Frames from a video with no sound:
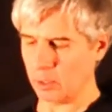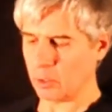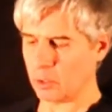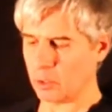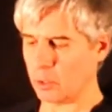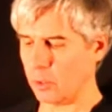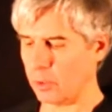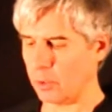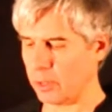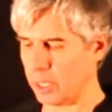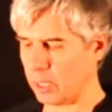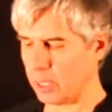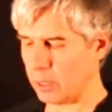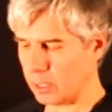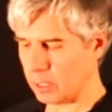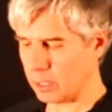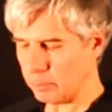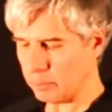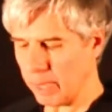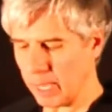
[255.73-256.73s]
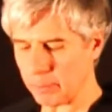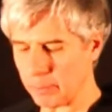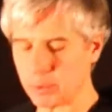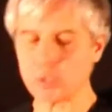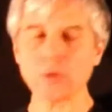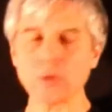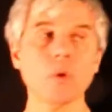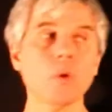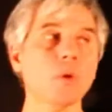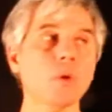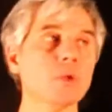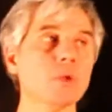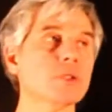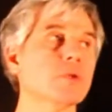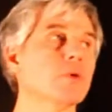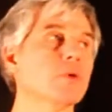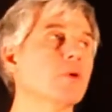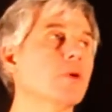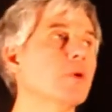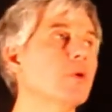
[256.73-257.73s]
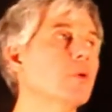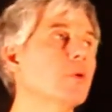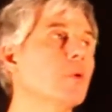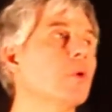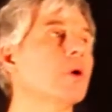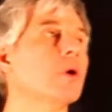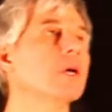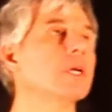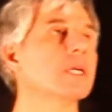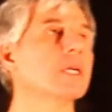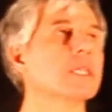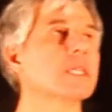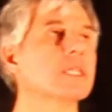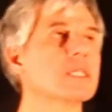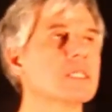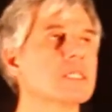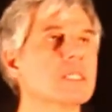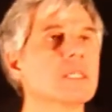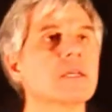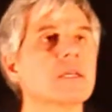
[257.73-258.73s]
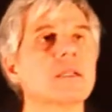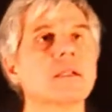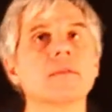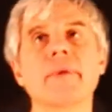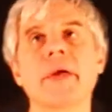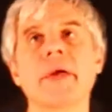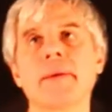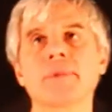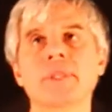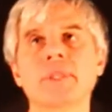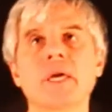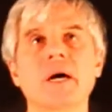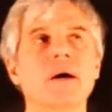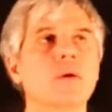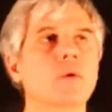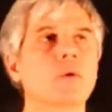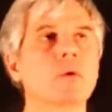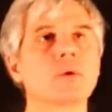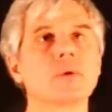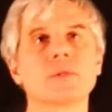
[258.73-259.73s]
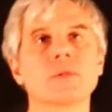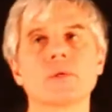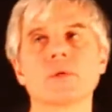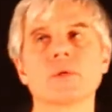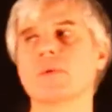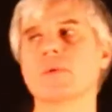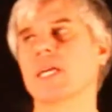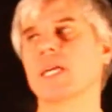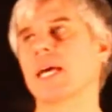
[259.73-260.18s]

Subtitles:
so then these maps also glue in a single map tau. So we